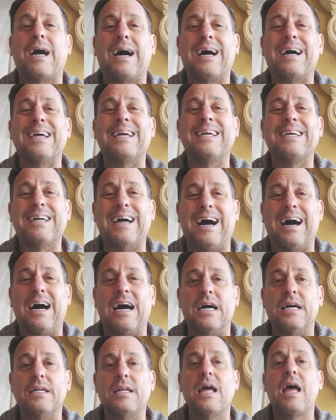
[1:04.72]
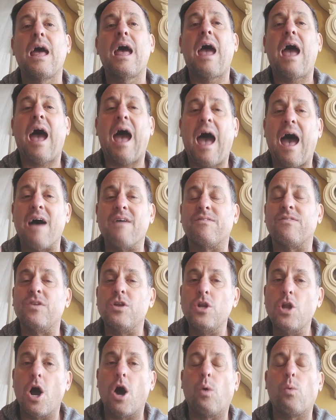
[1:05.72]
thy God, have
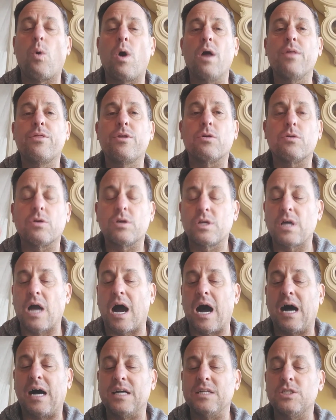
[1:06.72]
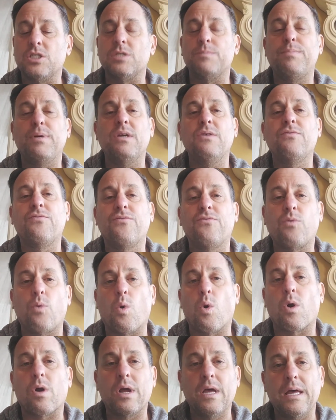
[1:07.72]
no other gods
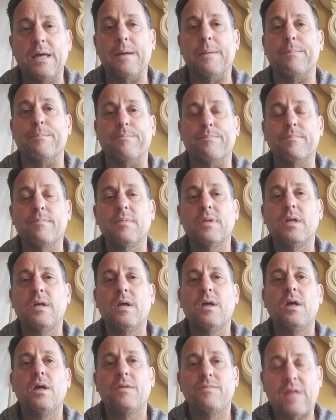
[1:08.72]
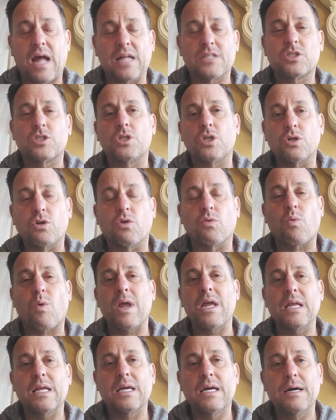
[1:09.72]
before him. That's the
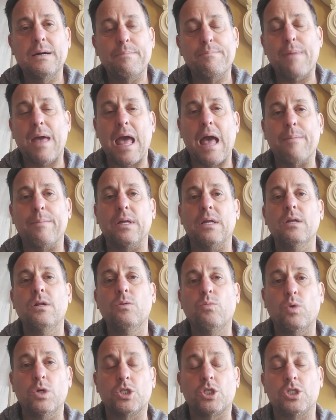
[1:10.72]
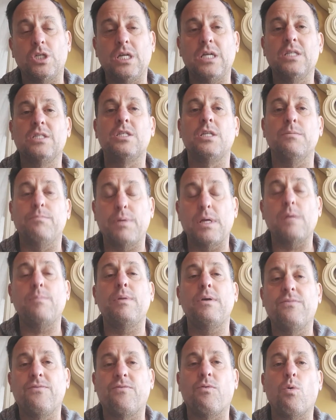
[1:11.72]
Great Commandment, which needs to be
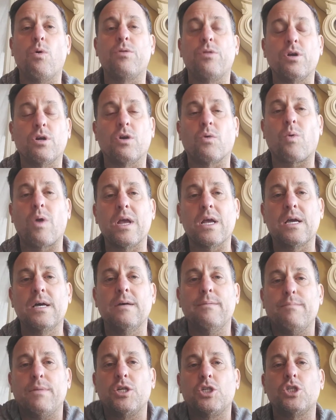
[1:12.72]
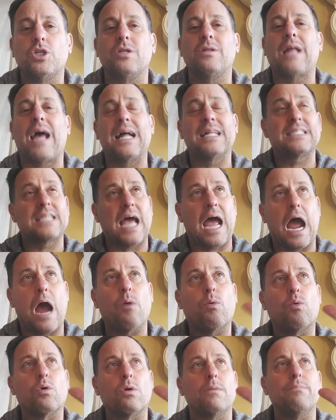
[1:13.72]
before the Great Commission. That's
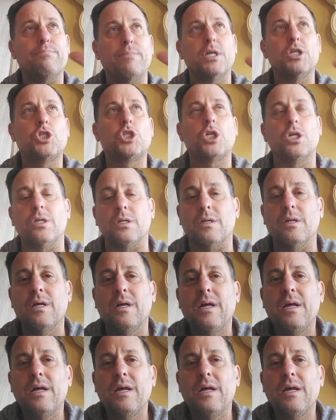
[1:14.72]
our mission.